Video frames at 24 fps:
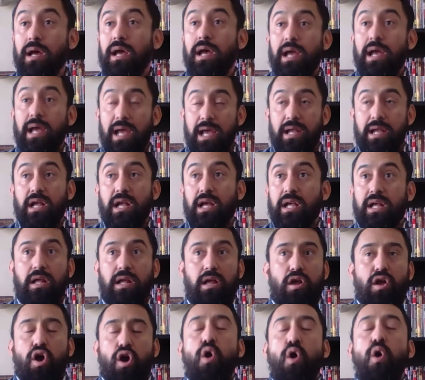and a
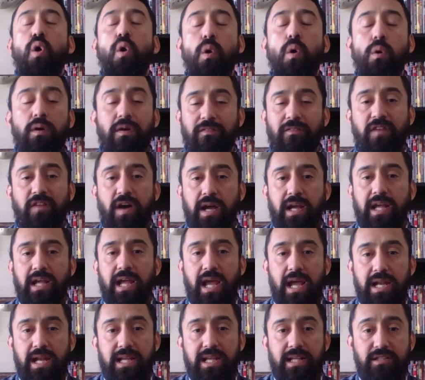horrifying
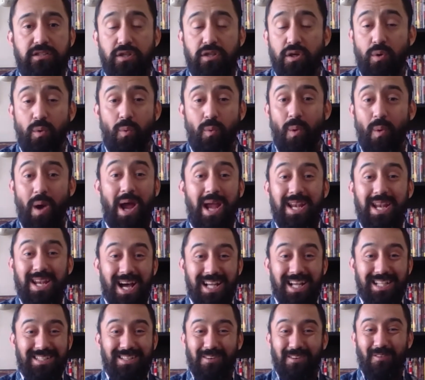ending. So why
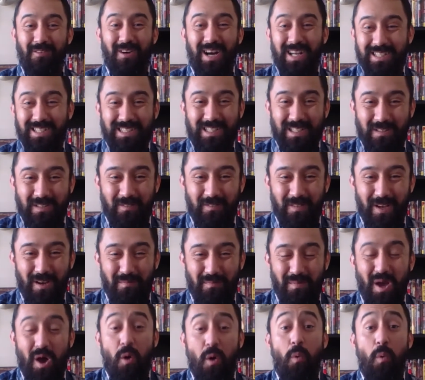not watch this film?